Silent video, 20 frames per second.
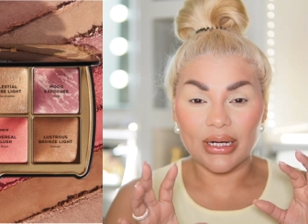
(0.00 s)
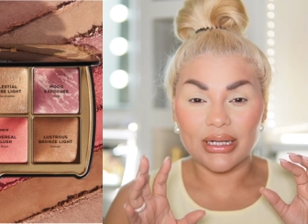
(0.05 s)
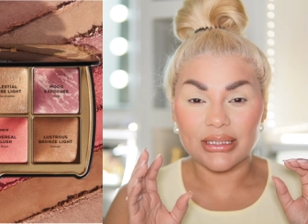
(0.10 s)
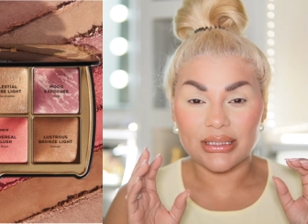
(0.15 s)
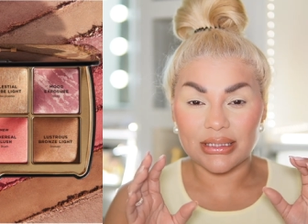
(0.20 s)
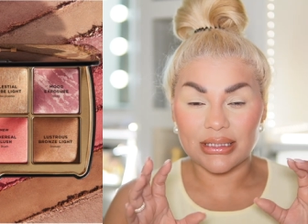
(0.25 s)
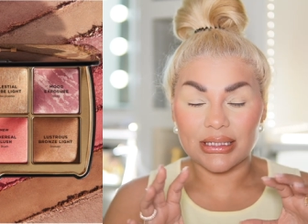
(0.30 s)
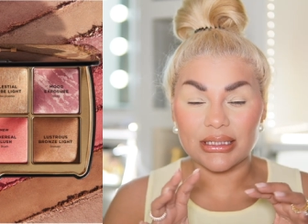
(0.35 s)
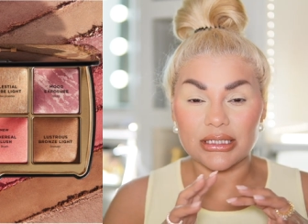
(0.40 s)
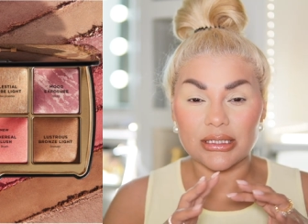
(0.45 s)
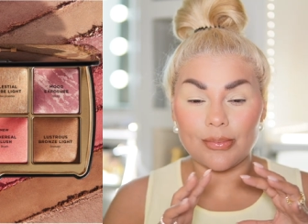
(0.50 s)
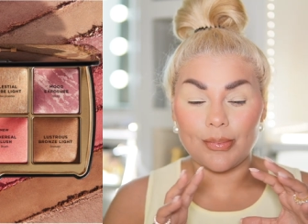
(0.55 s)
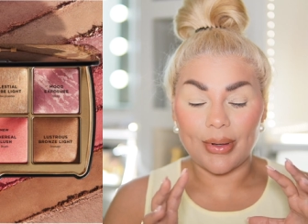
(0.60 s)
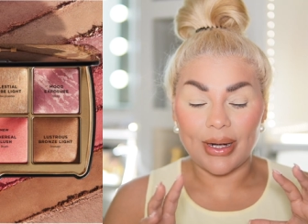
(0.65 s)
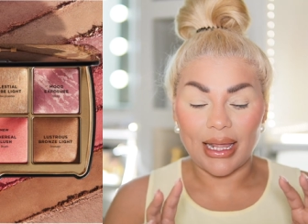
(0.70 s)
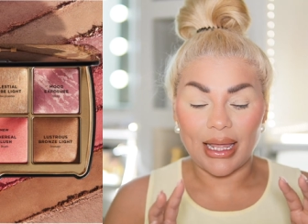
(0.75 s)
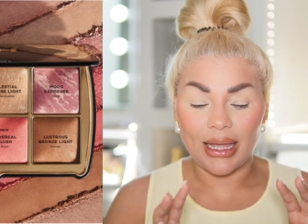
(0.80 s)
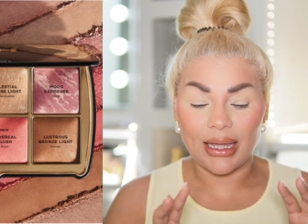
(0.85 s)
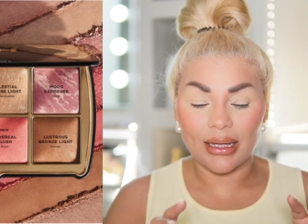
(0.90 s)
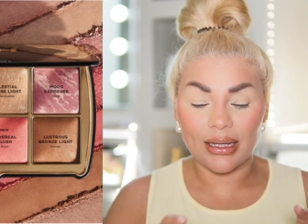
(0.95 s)
It's it's a
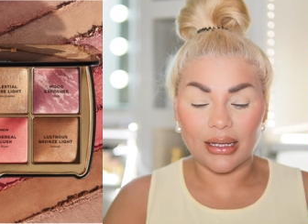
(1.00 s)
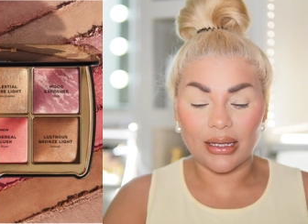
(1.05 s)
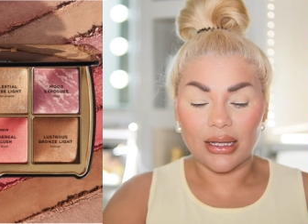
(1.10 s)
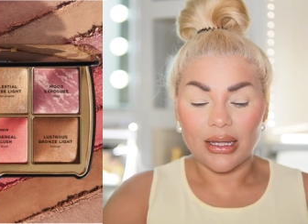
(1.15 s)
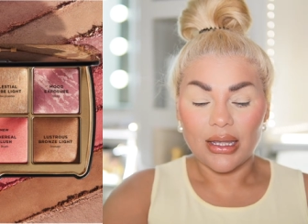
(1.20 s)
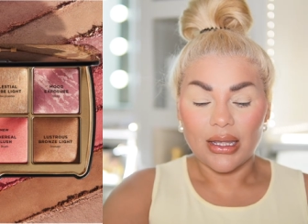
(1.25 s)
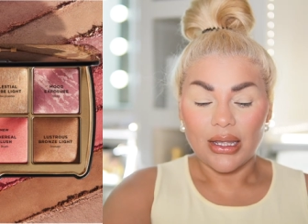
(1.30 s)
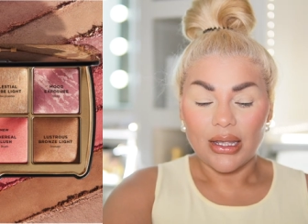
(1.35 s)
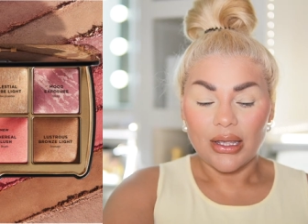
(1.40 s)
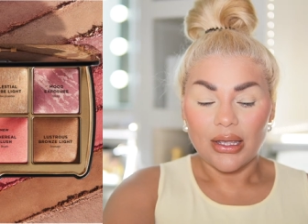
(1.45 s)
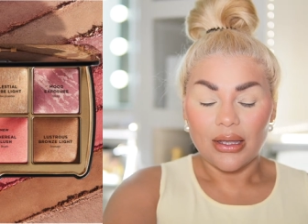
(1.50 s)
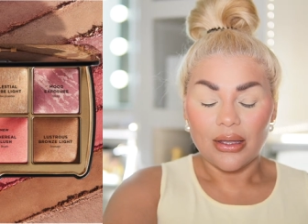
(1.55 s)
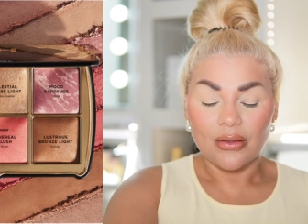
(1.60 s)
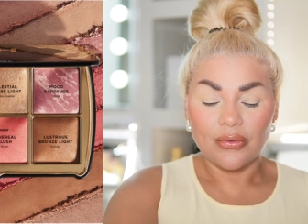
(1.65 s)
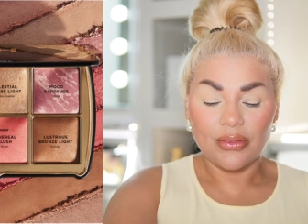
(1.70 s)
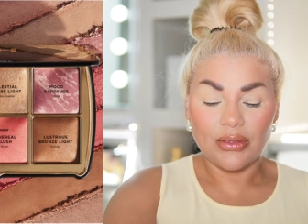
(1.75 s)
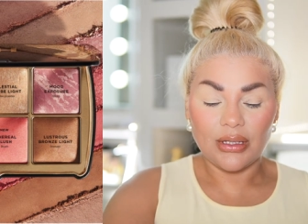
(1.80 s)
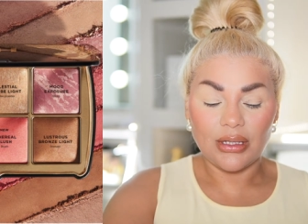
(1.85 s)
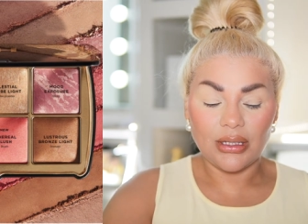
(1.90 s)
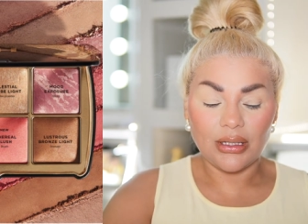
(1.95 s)
black.
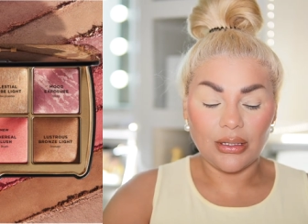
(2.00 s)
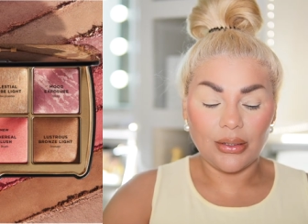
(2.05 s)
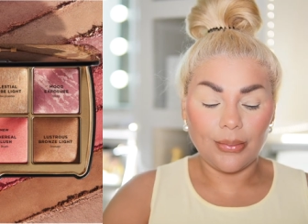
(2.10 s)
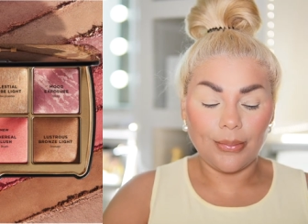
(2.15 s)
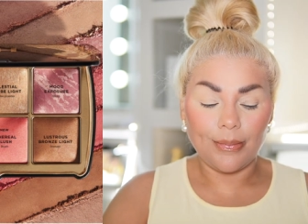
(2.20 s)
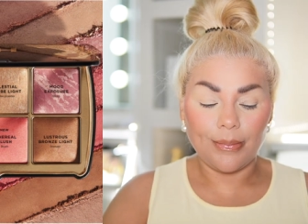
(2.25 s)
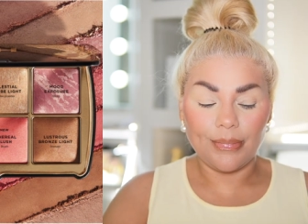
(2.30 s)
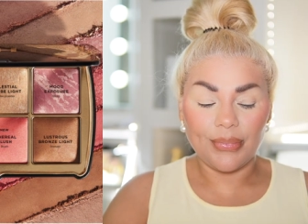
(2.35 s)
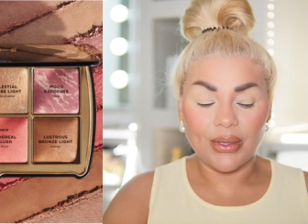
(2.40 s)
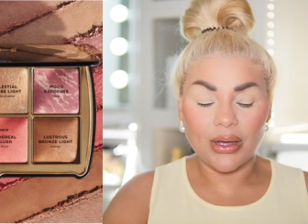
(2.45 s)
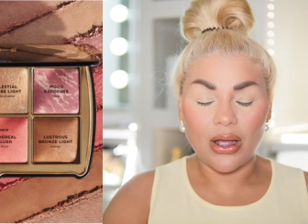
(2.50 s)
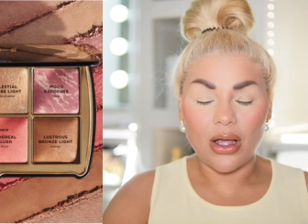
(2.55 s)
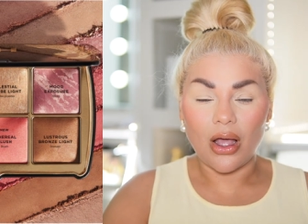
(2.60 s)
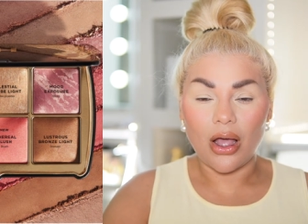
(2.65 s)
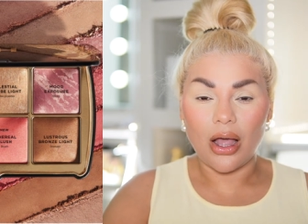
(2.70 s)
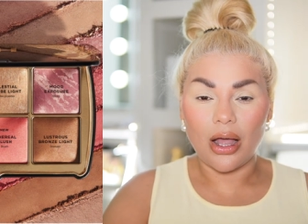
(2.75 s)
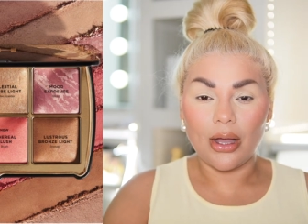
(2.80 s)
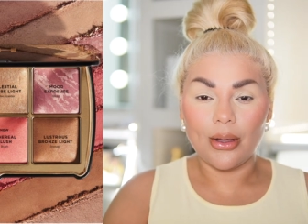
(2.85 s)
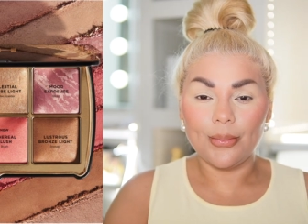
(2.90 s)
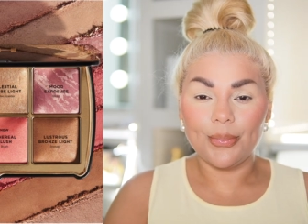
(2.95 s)
The the
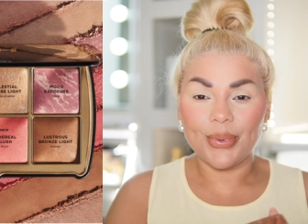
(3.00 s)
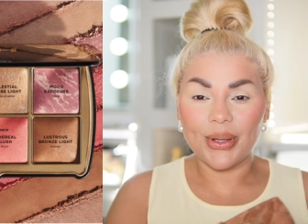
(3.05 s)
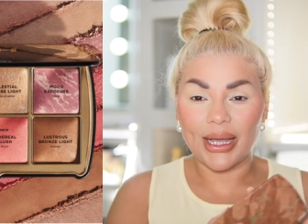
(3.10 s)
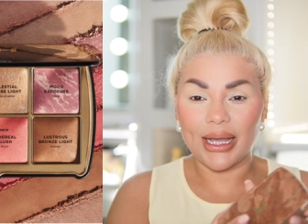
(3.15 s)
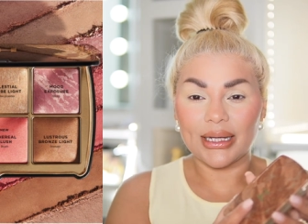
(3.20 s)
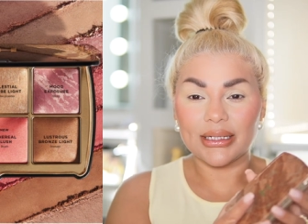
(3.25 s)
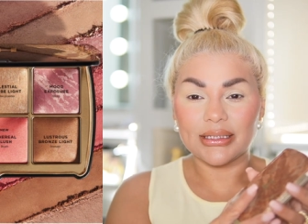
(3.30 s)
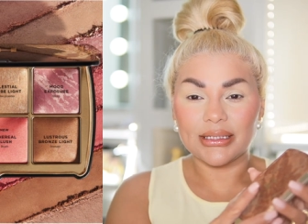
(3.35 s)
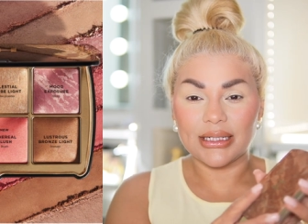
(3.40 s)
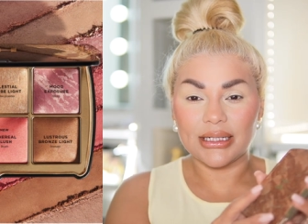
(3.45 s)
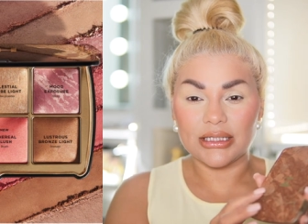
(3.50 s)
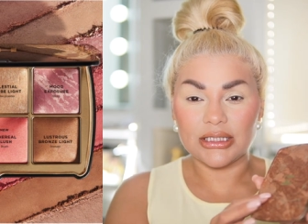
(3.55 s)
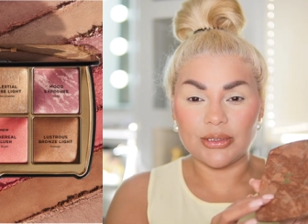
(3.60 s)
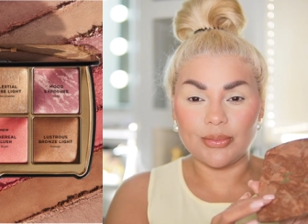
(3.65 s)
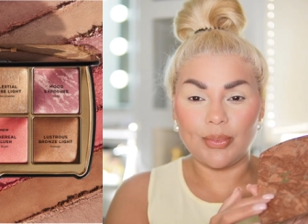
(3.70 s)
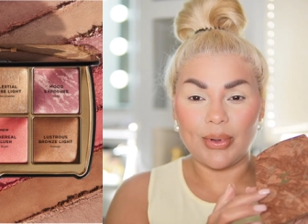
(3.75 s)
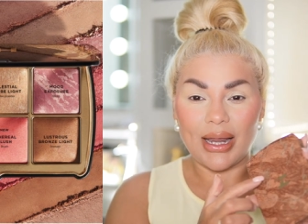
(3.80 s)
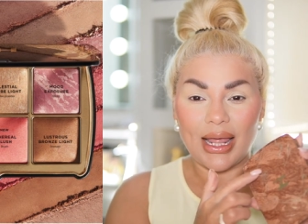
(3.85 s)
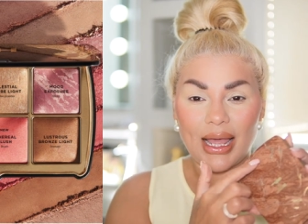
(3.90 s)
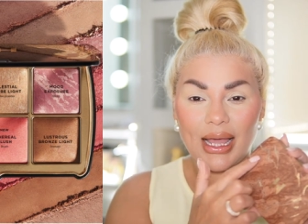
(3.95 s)
compact is
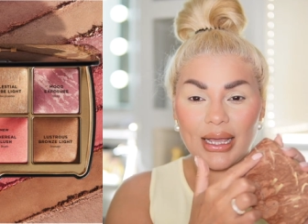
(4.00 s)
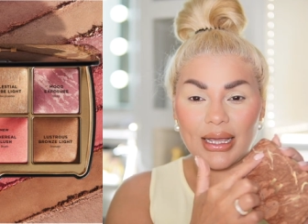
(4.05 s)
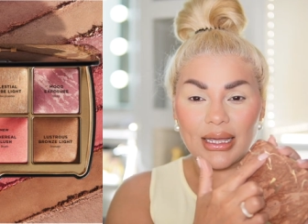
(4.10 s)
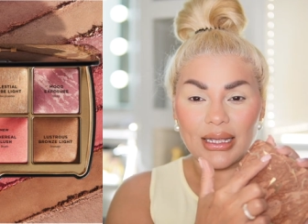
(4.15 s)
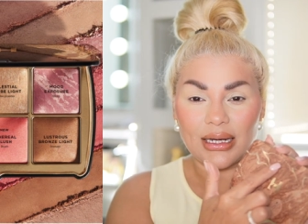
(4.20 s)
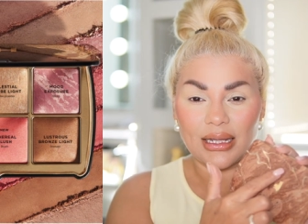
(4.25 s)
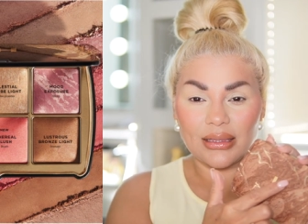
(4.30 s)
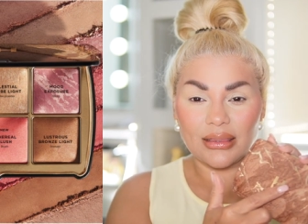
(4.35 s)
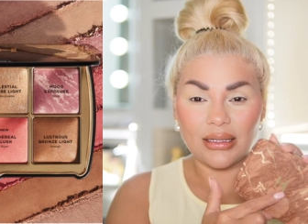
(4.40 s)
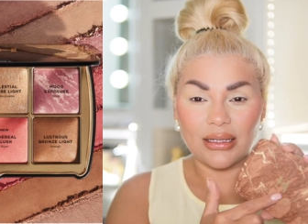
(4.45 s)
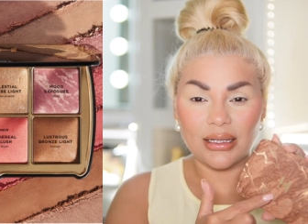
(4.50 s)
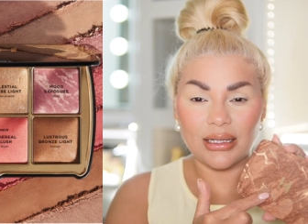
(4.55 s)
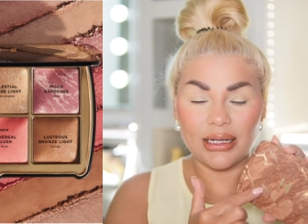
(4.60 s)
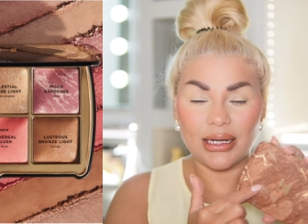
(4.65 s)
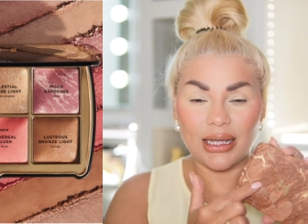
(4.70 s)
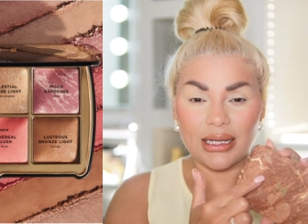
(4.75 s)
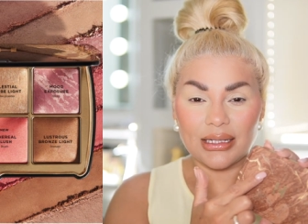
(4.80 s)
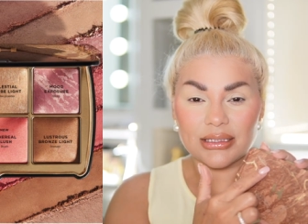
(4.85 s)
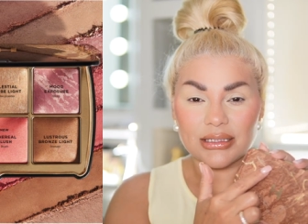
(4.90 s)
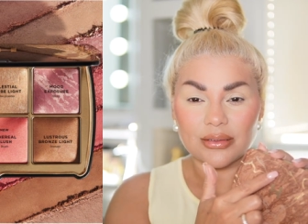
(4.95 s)
black, and I think it
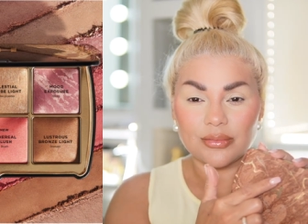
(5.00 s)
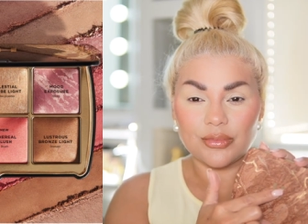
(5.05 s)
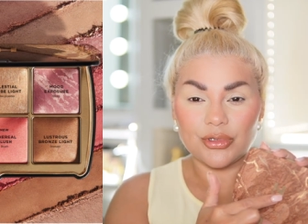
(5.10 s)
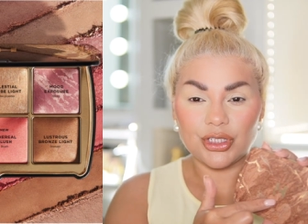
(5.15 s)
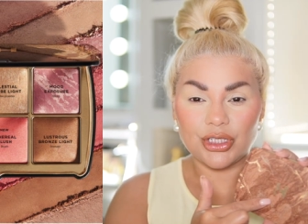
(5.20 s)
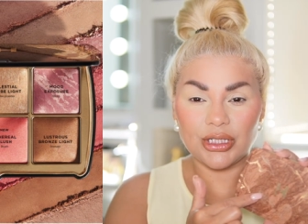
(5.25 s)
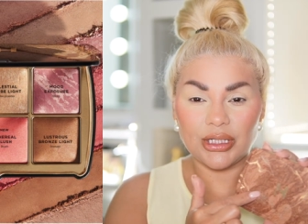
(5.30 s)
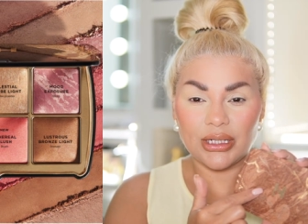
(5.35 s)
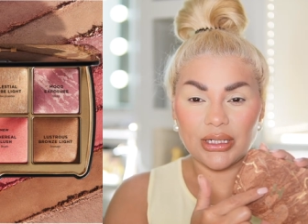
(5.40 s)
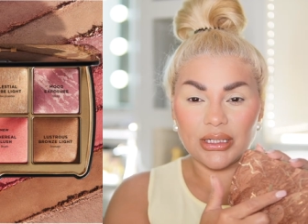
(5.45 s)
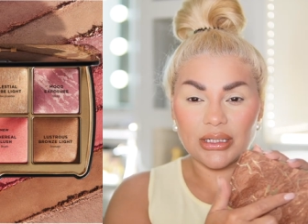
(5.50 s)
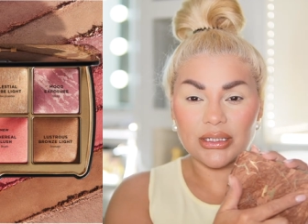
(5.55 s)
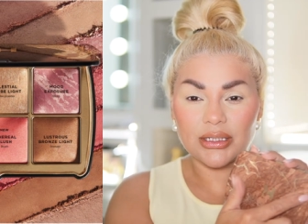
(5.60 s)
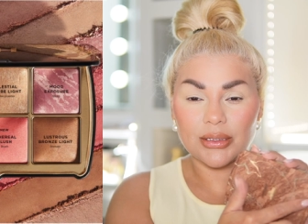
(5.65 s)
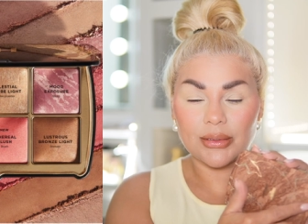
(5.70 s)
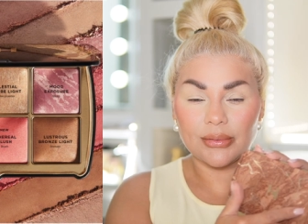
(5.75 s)
has some cheetah